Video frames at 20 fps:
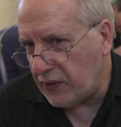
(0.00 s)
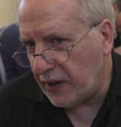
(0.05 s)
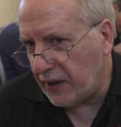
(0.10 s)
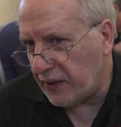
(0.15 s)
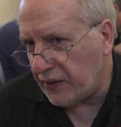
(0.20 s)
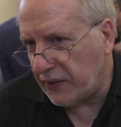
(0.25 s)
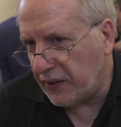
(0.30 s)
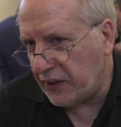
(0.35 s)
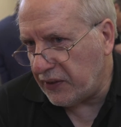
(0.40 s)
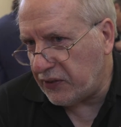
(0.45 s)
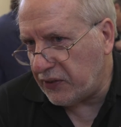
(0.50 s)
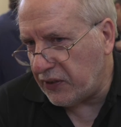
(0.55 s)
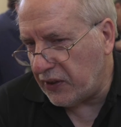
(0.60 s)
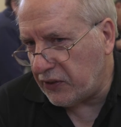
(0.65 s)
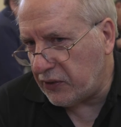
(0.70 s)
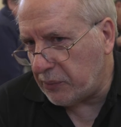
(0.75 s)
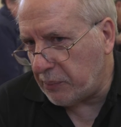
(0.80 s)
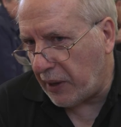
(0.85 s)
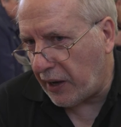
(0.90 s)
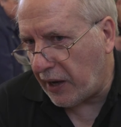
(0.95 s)

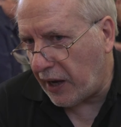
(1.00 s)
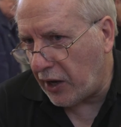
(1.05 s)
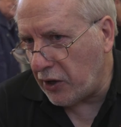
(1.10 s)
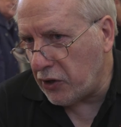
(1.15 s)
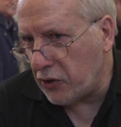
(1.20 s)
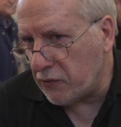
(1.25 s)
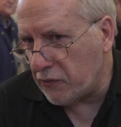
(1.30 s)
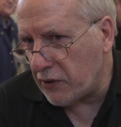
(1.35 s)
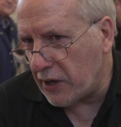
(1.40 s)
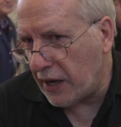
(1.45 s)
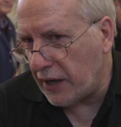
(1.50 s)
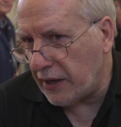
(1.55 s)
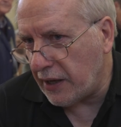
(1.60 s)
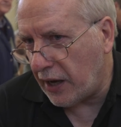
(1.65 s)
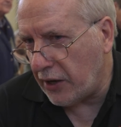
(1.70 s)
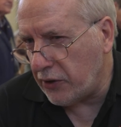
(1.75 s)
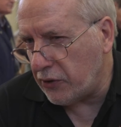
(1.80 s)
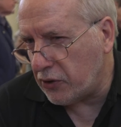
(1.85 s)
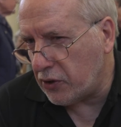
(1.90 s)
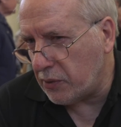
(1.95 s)
it's about how you
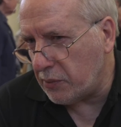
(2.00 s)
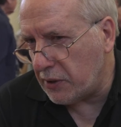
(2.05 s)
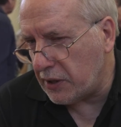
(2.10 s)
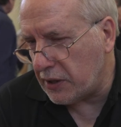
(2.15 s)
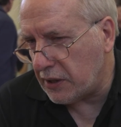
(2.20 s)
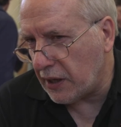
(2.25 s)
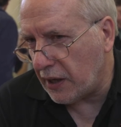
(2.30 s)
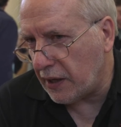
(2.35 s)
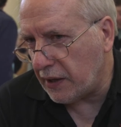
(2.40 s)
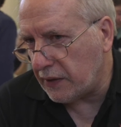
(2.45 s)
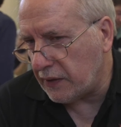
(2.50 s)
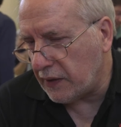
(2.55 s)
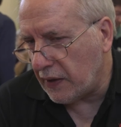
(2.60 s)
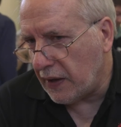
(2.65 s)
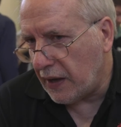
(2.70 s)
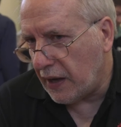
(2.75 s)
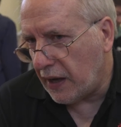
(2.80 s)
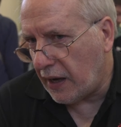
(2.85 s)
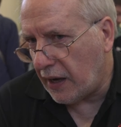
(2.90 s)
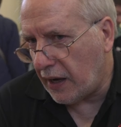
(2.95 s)
relate, how you communicate,
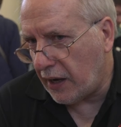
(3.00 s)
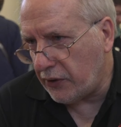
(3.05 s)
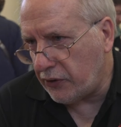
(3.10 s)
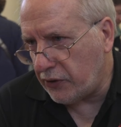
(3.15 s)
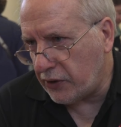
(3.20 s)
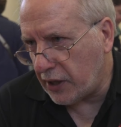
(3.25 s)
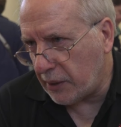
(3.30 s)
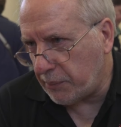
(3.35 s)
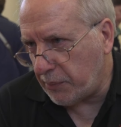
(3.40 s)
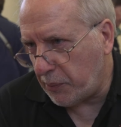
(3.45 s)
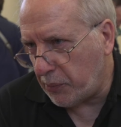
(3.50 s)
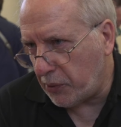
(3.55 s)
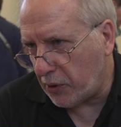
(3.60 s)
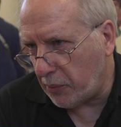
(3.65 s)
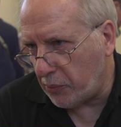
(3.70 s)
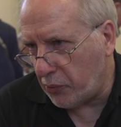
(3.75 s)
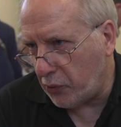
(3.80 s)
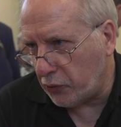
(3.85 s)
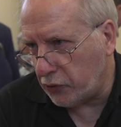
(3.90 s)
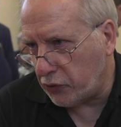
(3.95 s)
how do you get
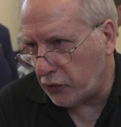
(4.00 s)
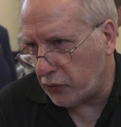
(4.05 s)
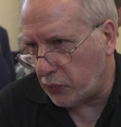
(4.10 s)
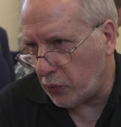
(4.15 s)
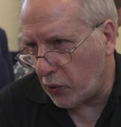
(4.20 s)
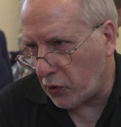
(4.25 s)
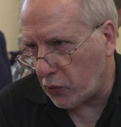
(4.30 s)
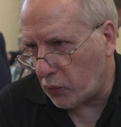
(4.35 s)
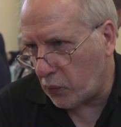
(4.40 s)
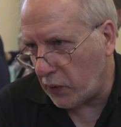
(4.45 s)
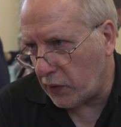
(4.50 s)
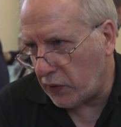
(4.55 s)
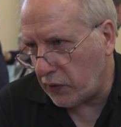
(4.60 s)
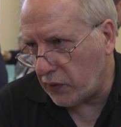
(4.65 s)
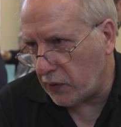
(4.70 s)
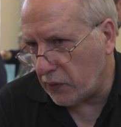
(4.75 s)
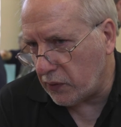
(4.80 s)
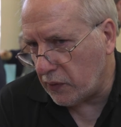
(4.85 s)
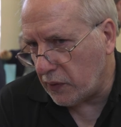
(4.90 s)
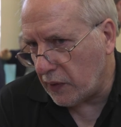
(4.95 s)
people on board to work
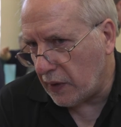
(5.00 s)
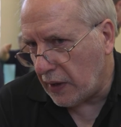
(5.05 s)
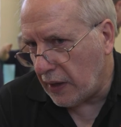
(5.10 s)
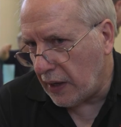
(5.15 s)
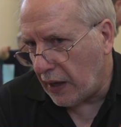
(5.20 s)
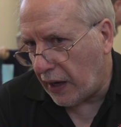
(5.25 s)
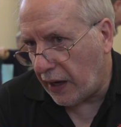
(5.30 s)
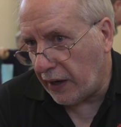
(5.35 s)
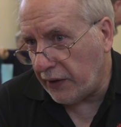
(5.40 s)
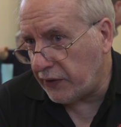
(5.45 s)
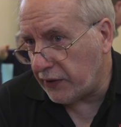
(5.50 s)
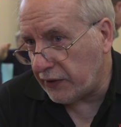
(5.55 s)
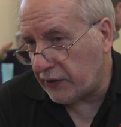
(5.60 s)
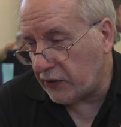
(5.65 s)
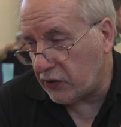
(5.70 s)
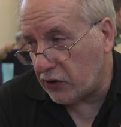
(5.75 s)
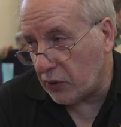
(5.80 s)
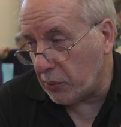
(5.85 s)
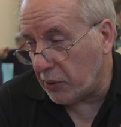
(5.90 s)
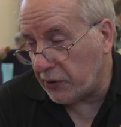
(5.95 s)
with you. I
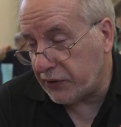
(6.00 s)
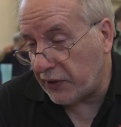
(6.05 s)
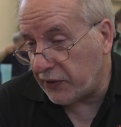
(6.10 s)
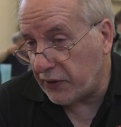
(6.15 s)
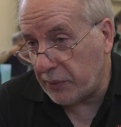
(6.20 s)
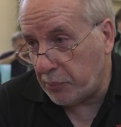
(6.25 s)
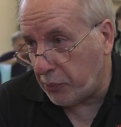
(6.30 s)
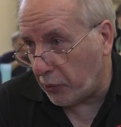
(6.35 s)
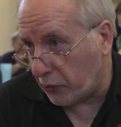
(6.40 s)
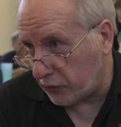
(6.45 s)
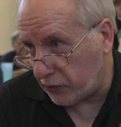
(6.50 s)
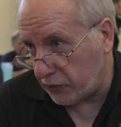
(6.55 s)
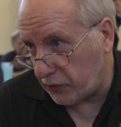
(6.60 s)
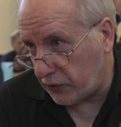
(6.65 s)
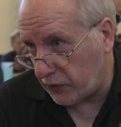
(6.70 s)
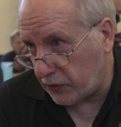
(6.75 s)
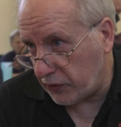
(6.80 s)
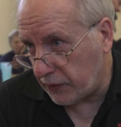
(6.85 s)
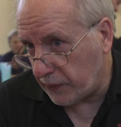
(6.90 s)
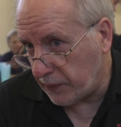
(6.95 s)
think it's almost as
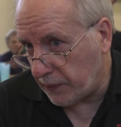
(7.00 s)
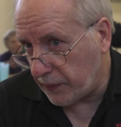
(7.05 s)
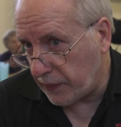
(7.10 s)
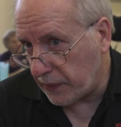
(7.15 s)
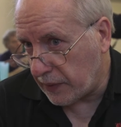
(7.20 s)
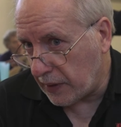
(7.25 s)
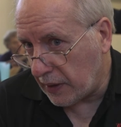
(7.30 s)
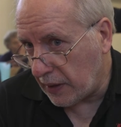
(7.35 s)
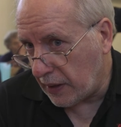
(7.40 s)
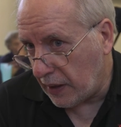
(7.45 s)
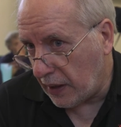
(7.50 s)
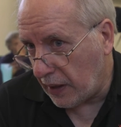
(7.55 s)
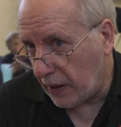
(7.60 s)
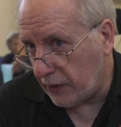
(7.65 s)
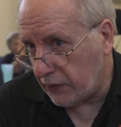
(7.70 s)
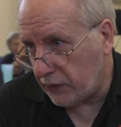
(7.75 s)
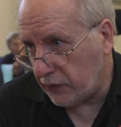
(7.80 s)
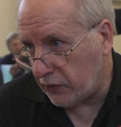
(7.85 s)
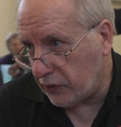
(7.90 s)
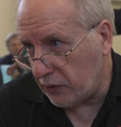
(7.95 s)
important
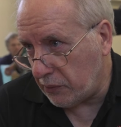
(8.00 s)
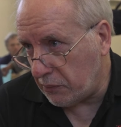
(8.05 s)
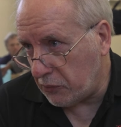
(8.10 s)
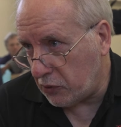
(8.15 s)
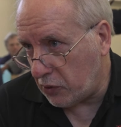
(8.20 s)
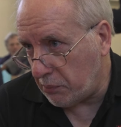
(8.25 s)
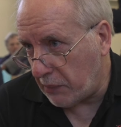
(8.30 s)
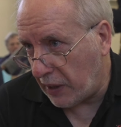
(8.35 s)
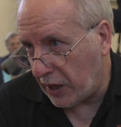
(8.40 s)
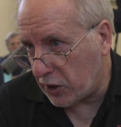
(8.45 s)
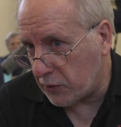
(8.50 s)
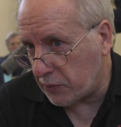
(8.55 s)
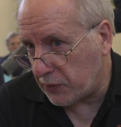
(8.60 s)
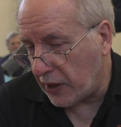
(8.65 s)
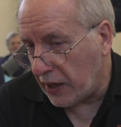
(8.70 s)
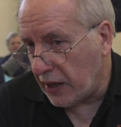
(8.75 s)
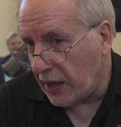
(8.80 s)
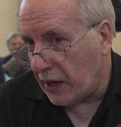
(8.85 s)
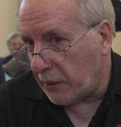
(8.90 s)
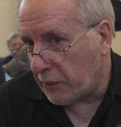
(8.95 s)
as the
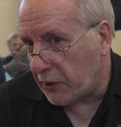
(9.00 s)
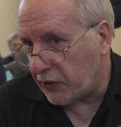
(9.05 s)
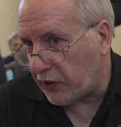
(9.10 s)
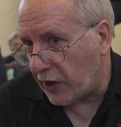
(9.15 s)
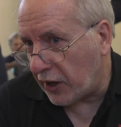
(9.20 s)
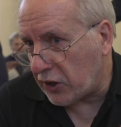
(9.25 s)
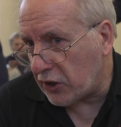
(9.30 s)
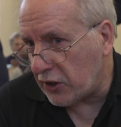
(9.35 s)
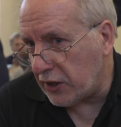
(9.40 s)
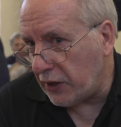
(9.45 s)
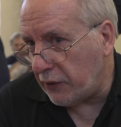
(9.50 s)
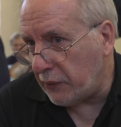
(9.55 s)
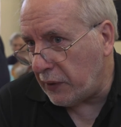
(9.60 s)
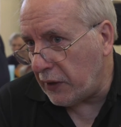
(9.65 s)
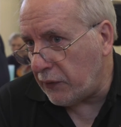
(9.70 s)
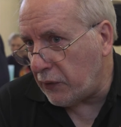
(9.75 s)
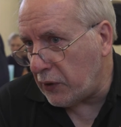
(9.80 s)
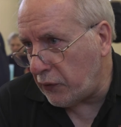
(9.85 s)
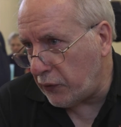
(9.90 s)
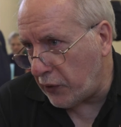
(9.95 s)
management, because actually,
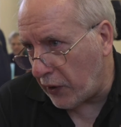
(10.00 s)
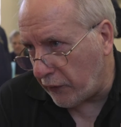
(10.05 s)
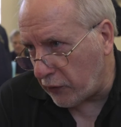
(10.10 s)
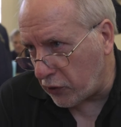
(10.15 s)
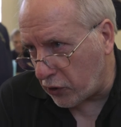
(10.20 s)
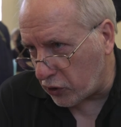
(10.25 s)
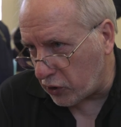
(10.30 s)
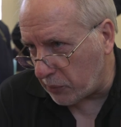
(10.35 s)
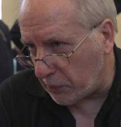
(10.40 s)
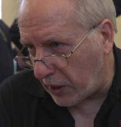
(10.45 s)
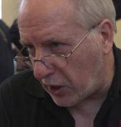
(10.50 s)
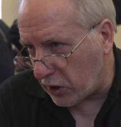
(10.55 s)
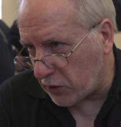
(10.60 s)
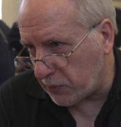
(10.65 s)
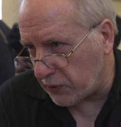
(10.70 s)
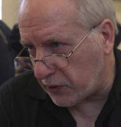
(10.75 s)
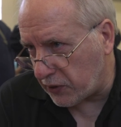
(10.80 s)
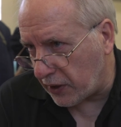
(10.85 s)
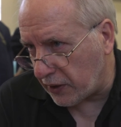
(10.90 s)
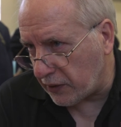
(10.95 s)
even if you haven't got the
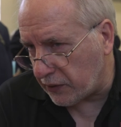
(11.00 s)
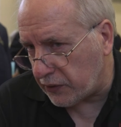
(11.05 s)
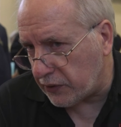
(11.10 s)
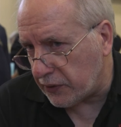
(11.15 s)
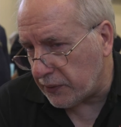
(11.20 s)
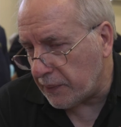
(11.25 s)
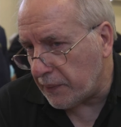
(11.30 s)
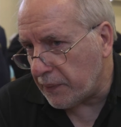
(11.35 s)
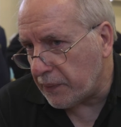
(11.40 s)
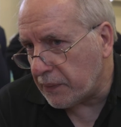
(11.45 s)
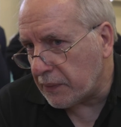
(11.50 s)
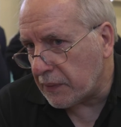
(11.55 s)
management skills,